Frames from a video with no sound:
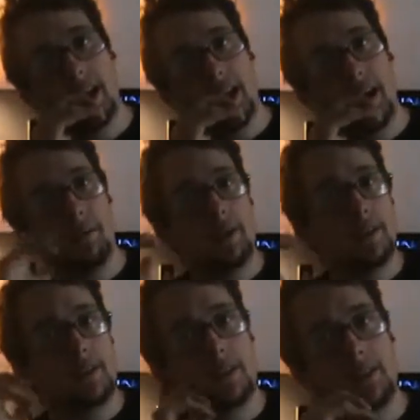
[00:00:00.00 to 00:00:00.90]
I
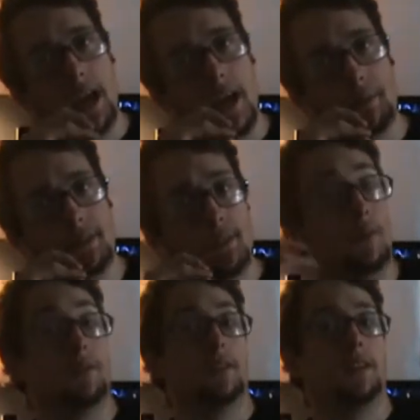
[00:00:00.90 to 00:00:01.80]
mean, yeah, I mean, some
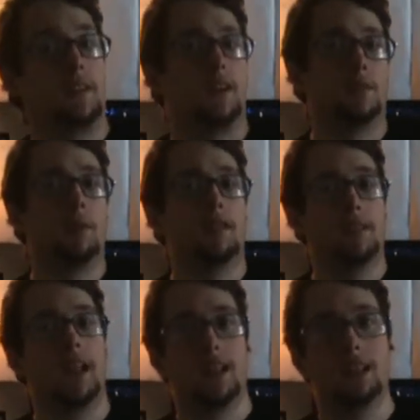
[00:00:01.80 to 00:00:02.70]
of it, okay, the Sphere of
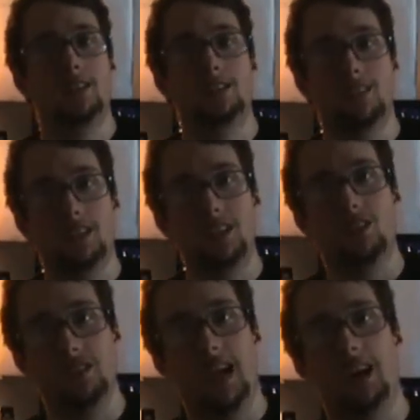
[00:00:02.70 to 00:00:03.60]
annihilation is a
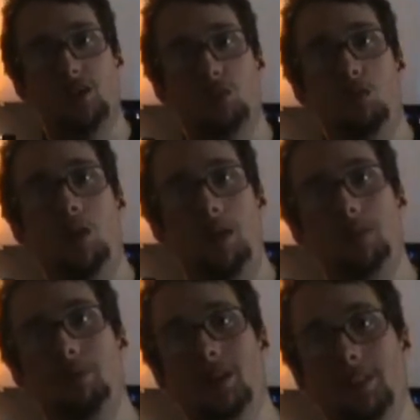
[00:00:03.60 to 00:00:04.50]
little not
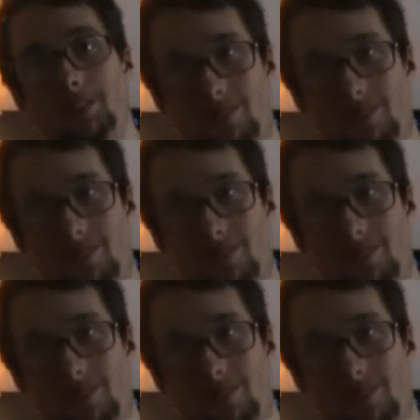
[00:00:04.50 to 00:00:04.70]
heroic, but